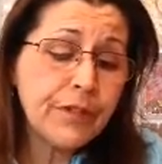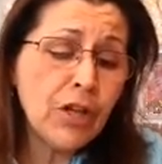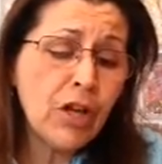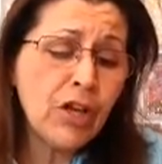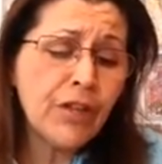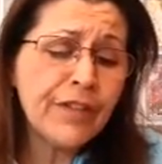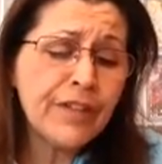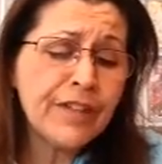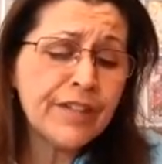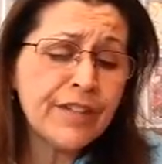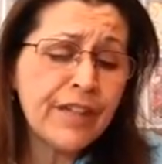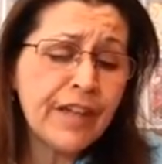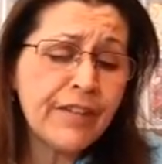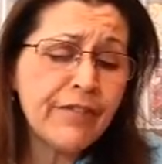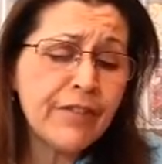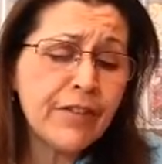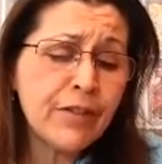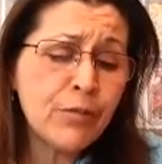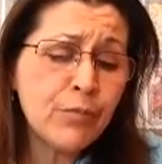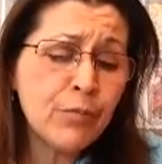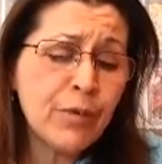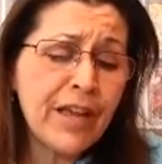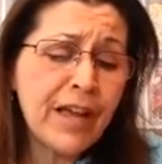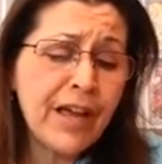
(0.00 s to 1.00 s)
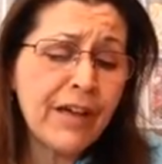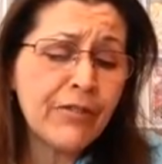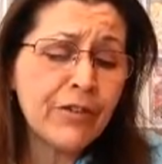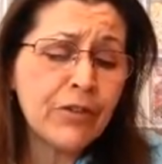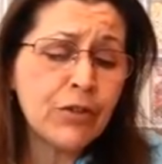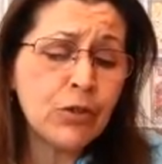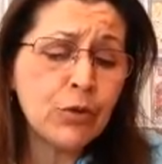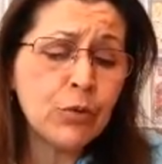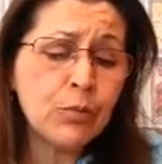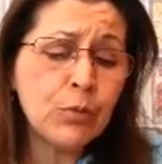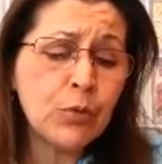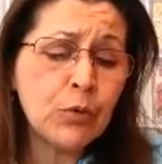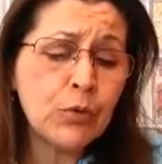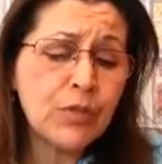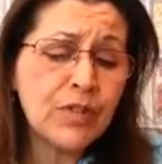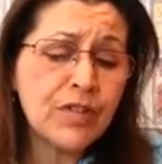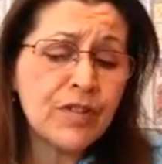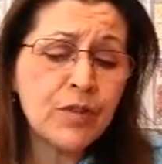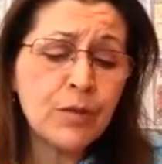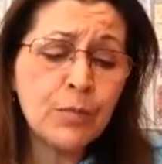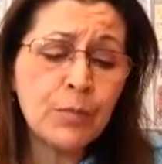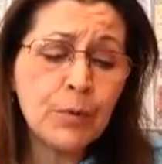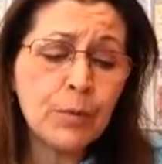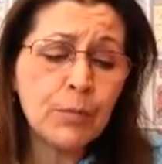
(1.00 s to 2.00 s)
On the 7th, we have a new moon
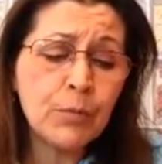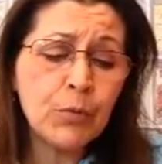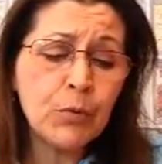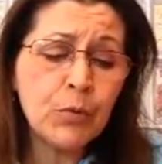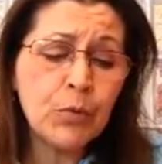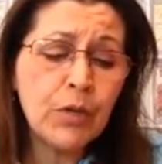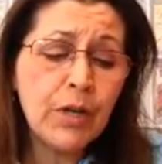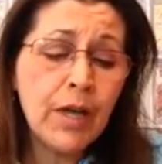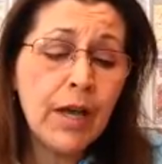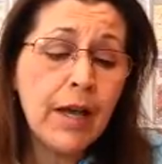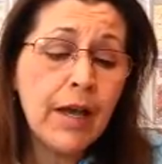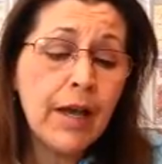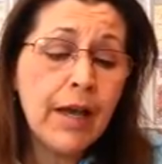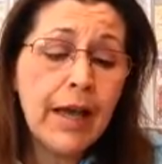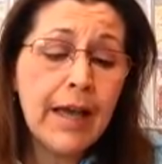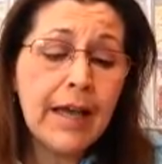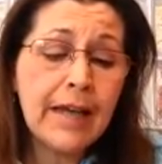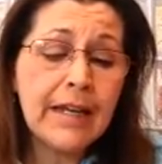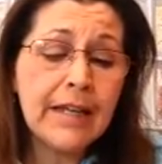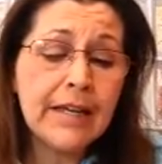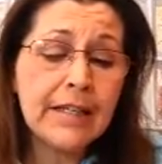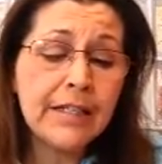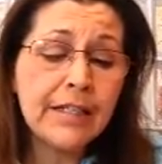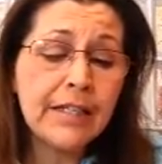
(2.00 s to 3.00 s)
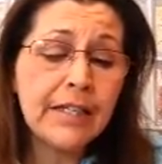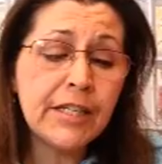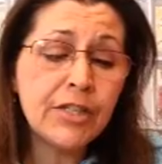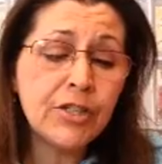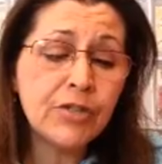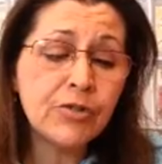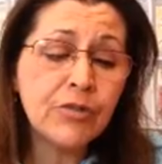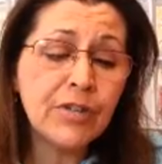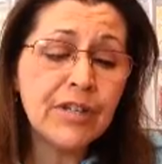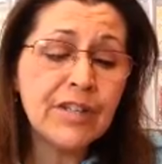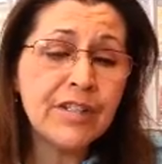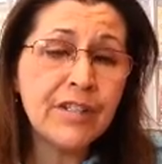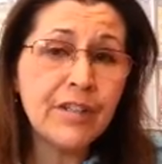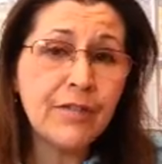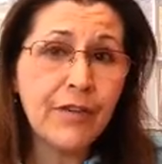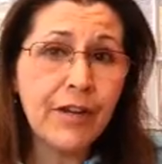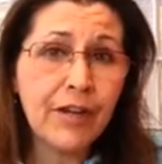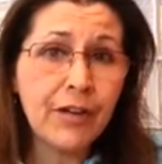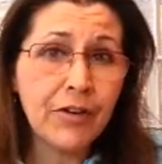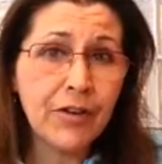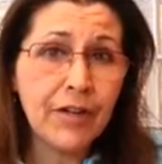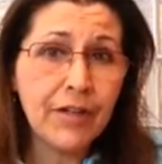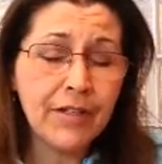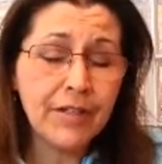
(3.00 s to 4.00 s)
supermoon at 18 degrees of
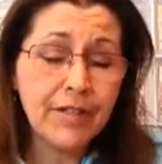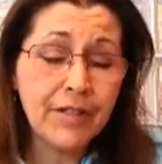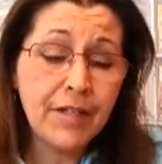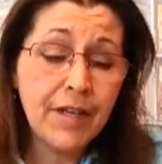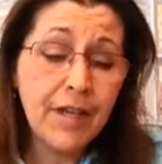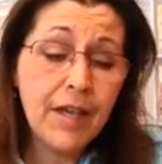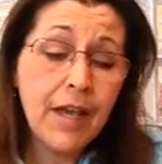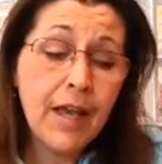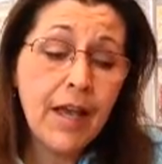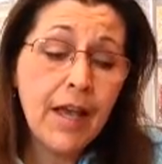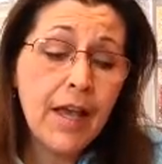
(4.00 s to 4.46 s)
Aries.